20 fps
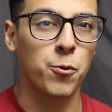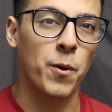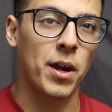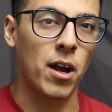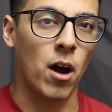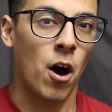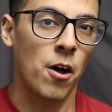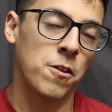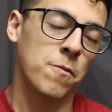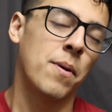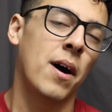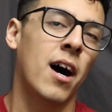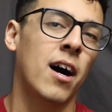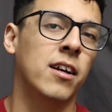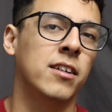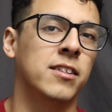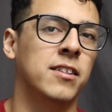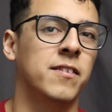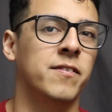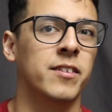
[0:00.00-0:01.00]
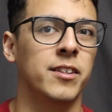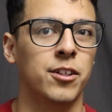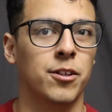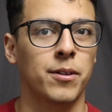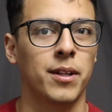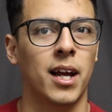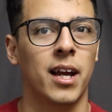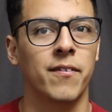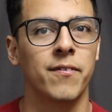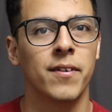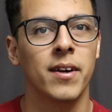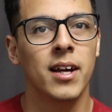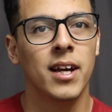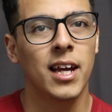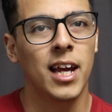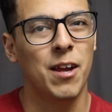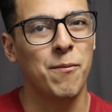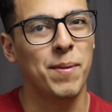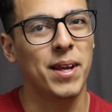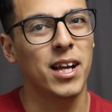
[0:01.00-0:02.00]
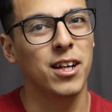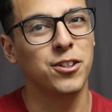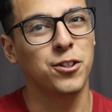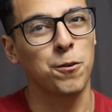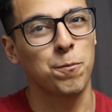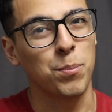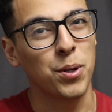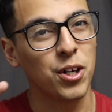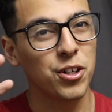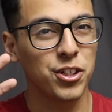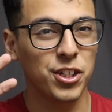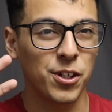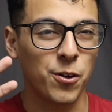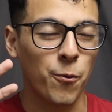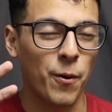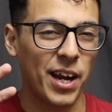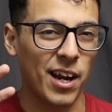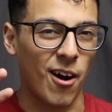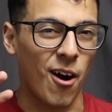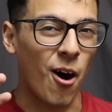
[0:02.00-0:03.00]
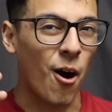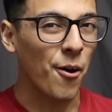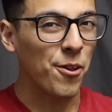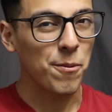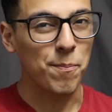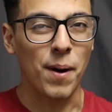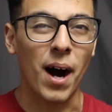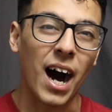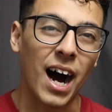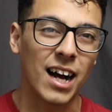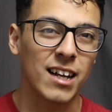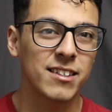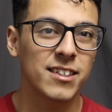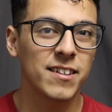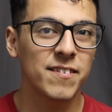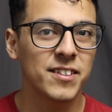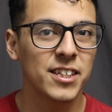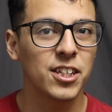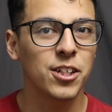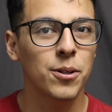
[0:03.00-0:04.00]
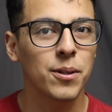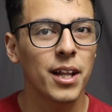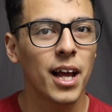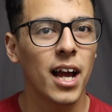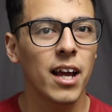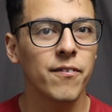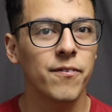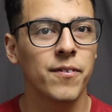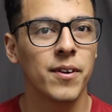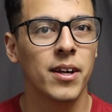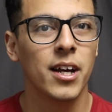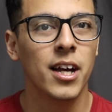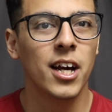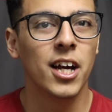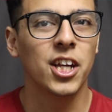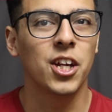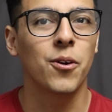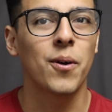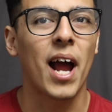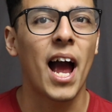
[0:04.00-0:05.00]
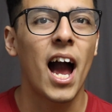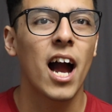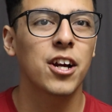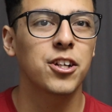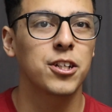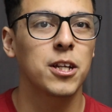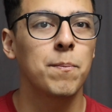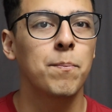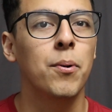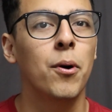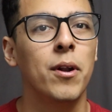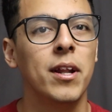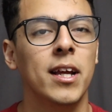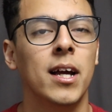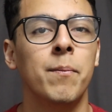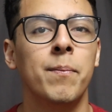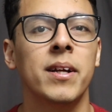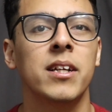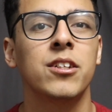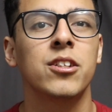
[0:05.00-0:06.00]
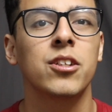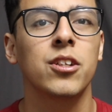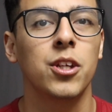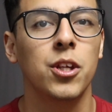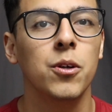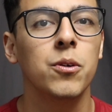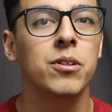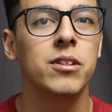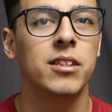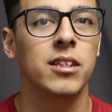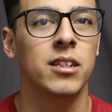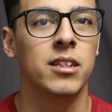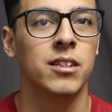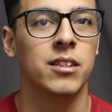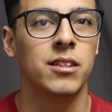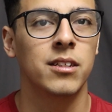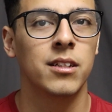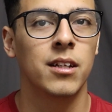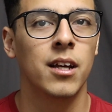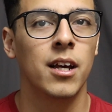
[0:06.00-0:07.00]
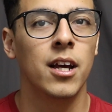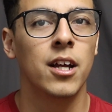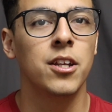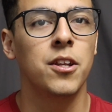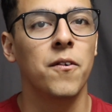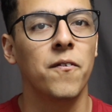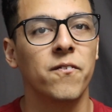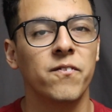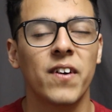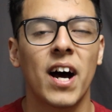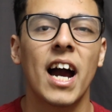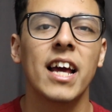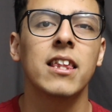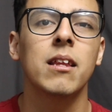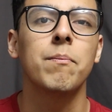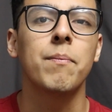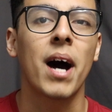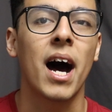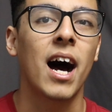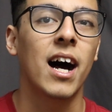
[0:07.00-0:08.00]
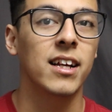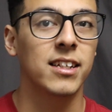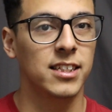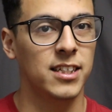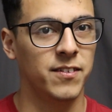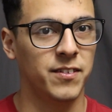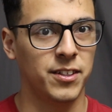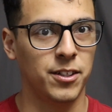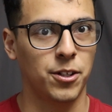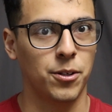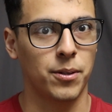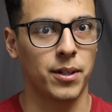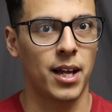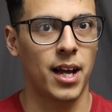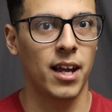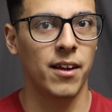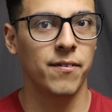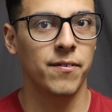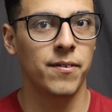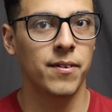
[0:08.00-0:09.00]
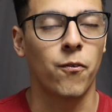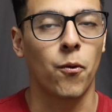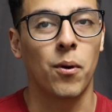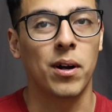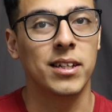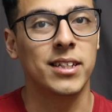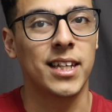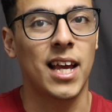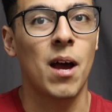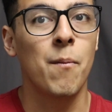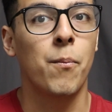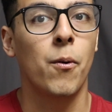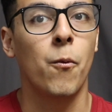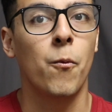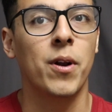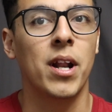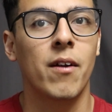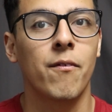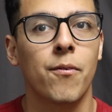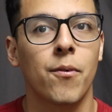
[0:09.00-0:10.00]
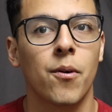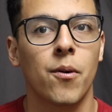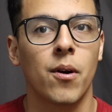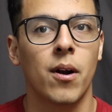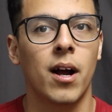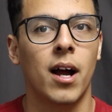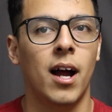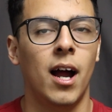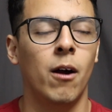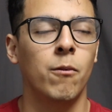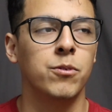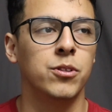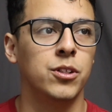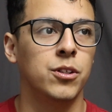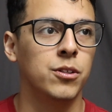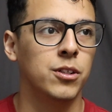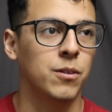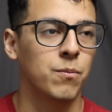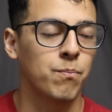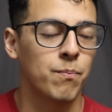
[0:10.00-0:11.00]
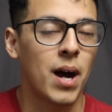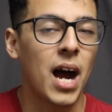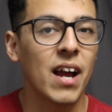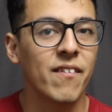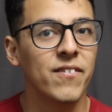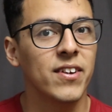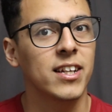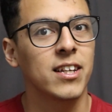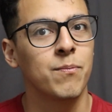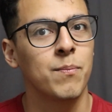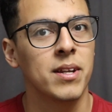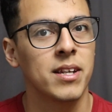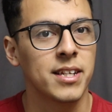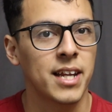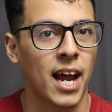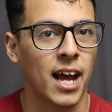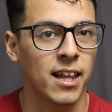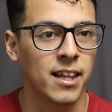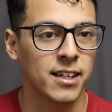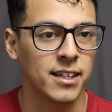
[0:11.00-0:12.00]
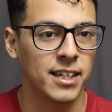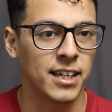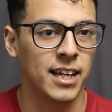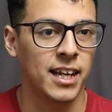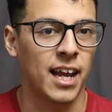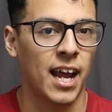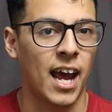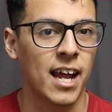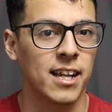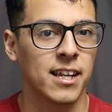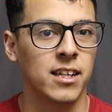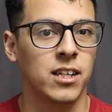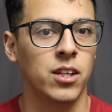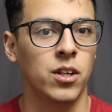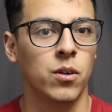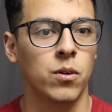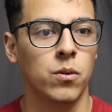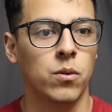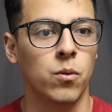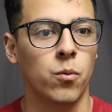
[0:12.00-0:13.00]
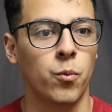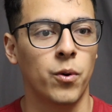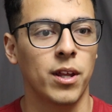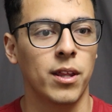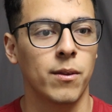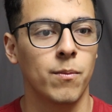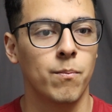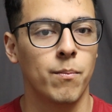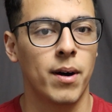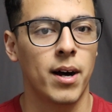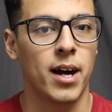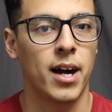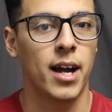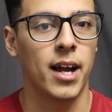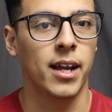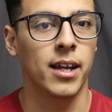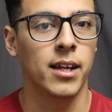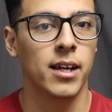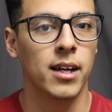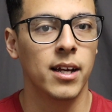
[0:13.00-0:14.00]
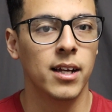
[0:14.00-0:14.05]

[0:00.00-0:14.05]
away all the positives in your life. And because you're pushing away all the positives in your life, you're actually putting up excuses to find the positives in your life. For example, whenever I was using my victim mentality, I had to deal with my